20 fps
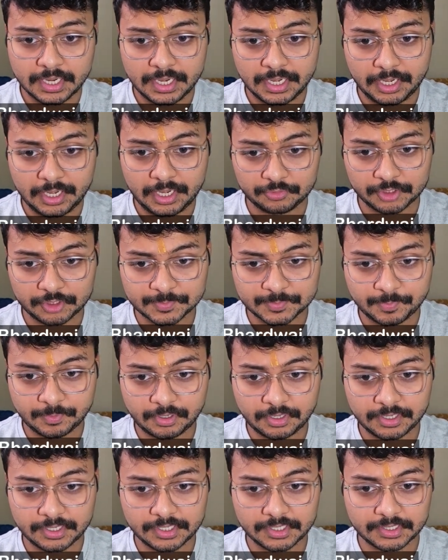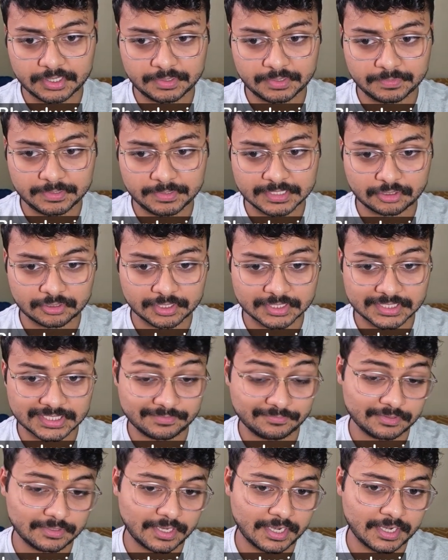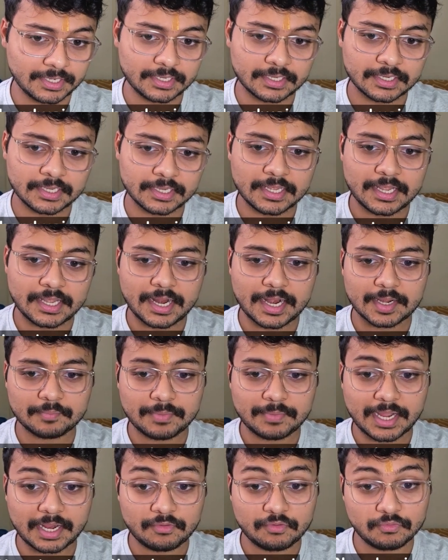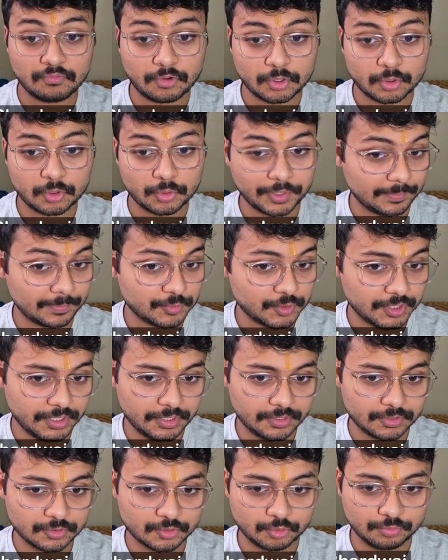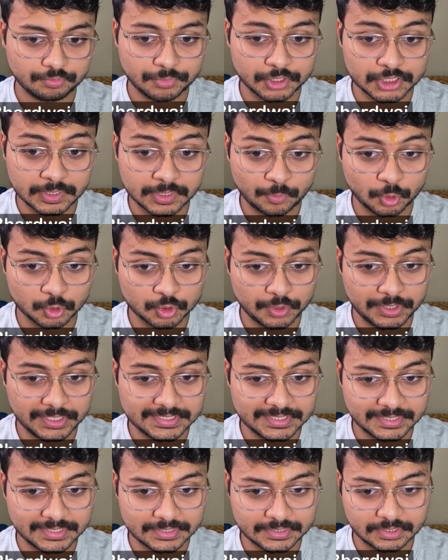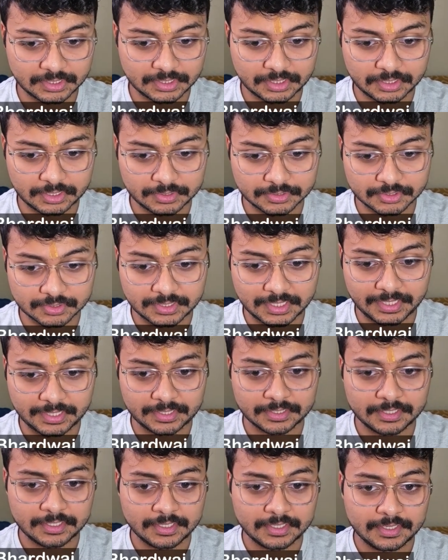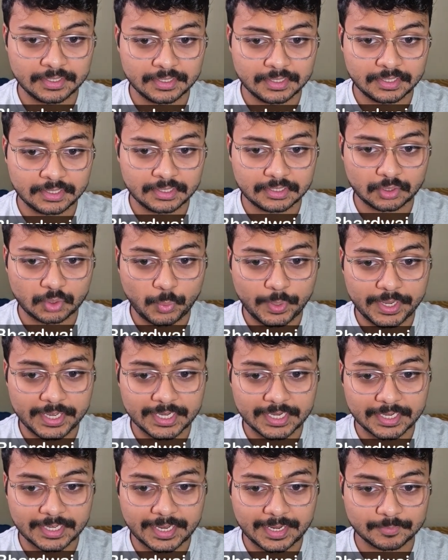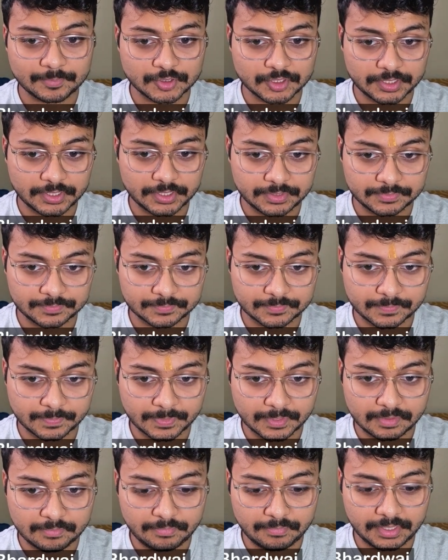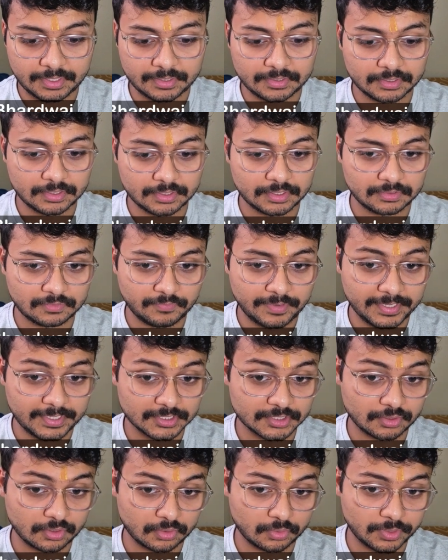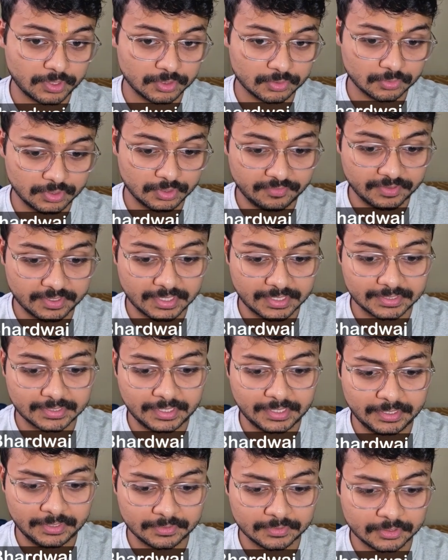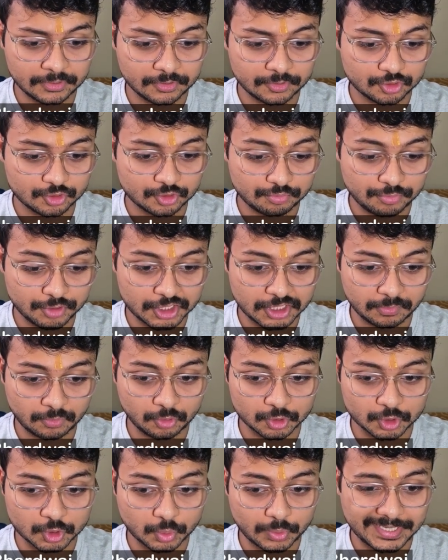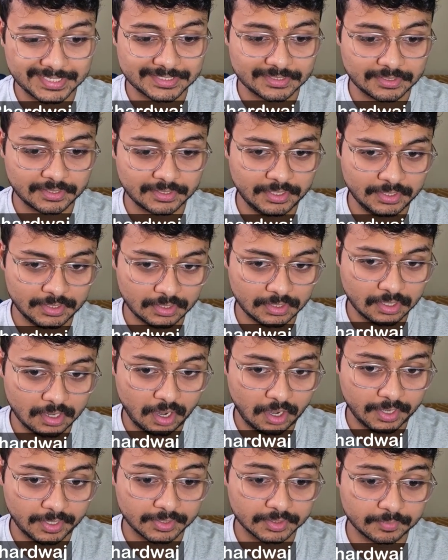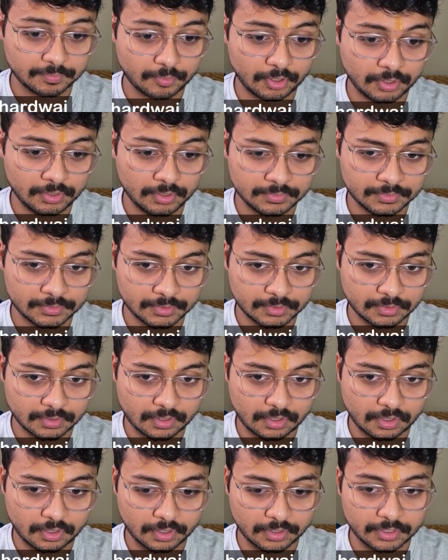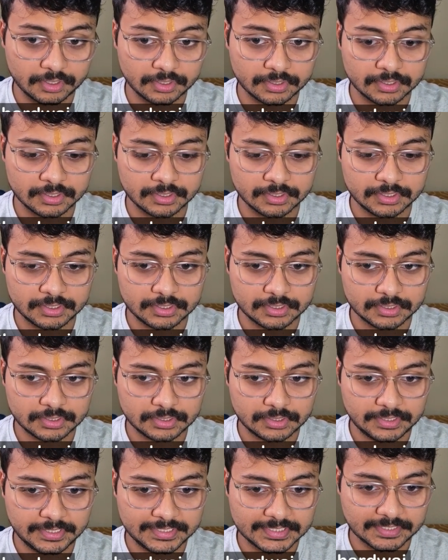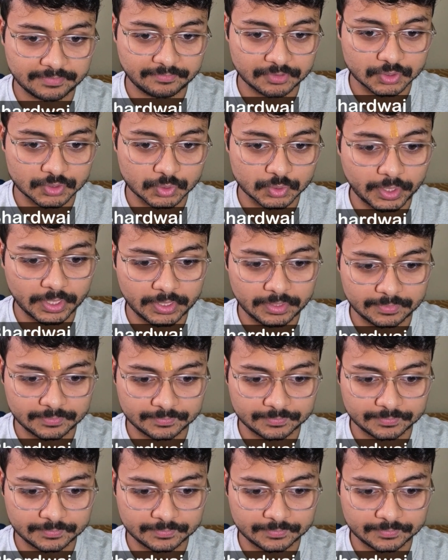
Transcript: Now this pawn is on the 7th rank and black would want to capture it. So bishop goes to d6 so that the queen can capture it. But white is not going to leave it like that. So bishop goes to h3, guarding the pawn on d7 square.